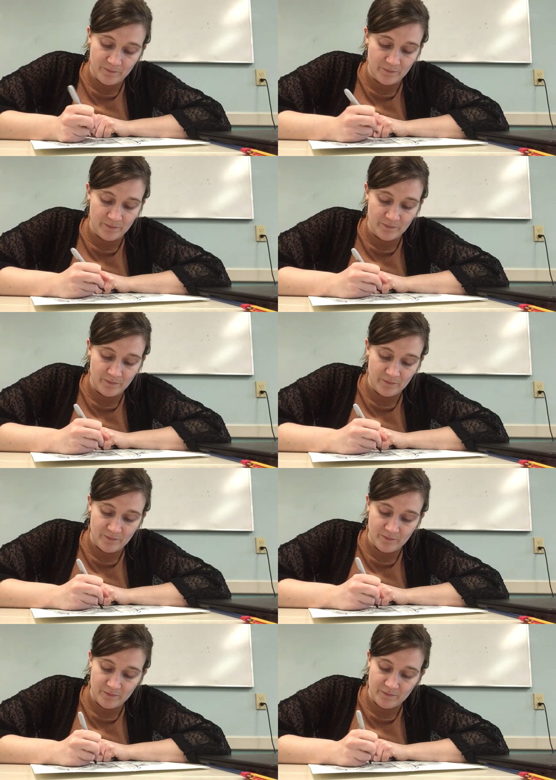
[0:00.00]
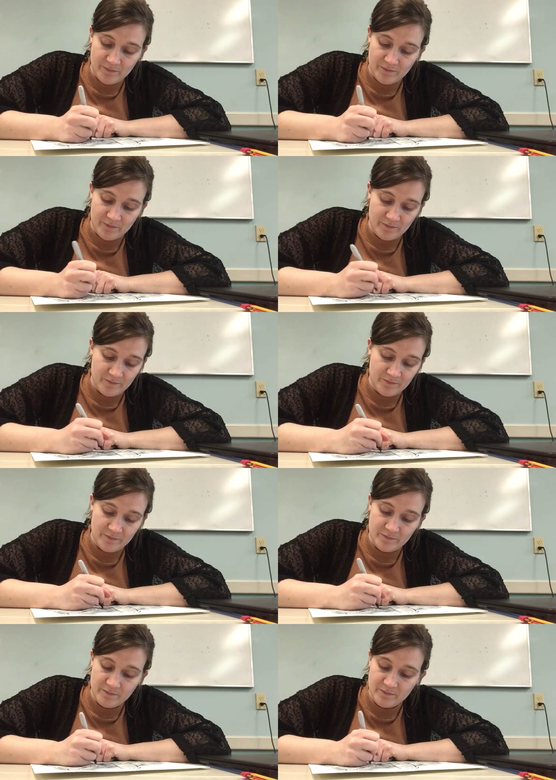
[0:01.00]

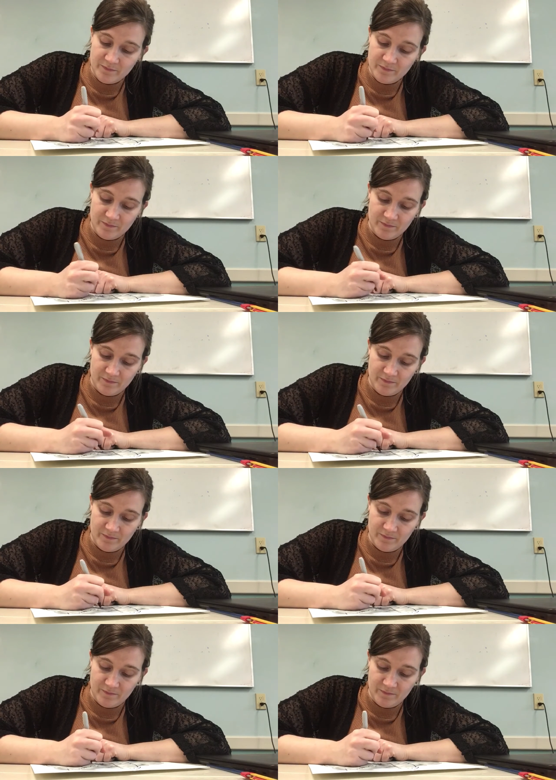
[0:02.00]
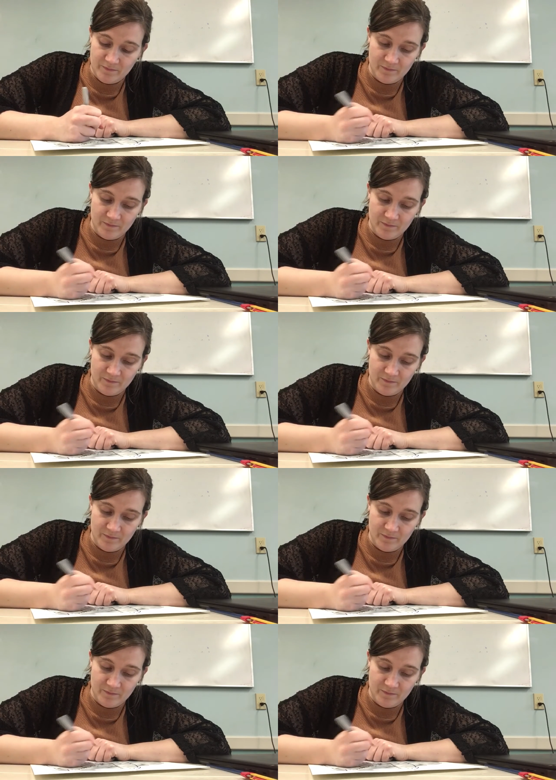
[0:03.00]
(no one is talking)